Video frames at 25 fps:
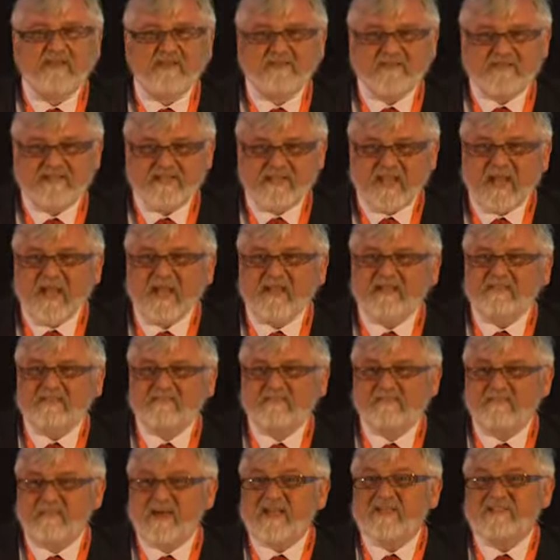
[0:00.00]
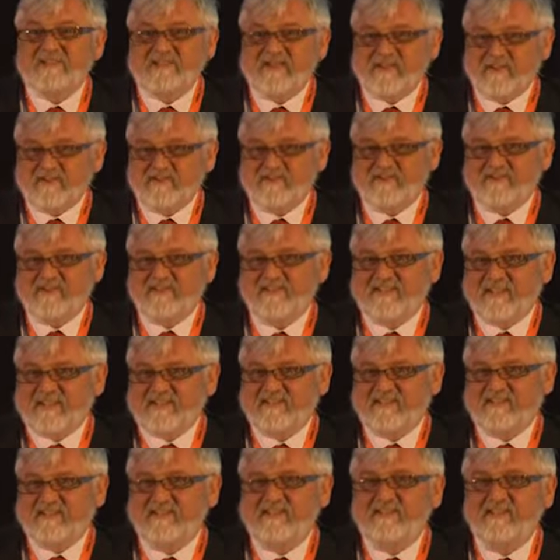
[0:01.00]
that he had massaged the
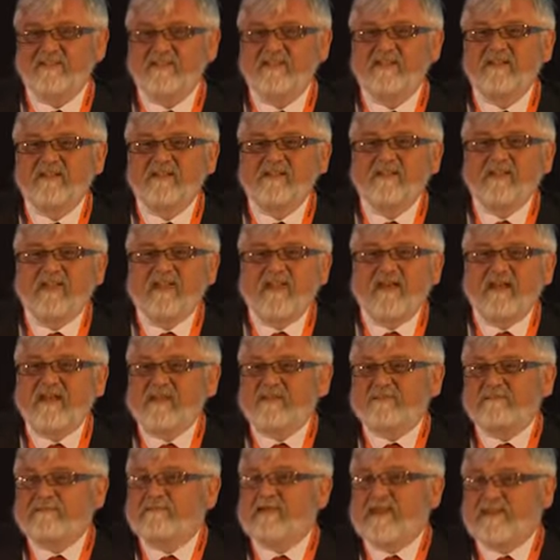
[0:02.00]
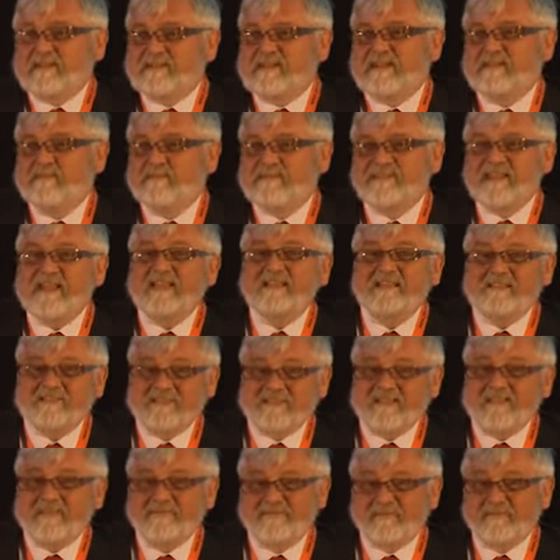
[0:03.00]
data. Uh, in fact, he was
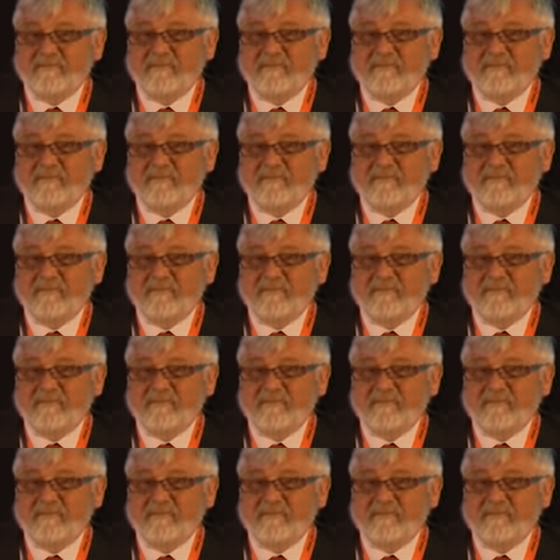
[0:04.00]
editing it for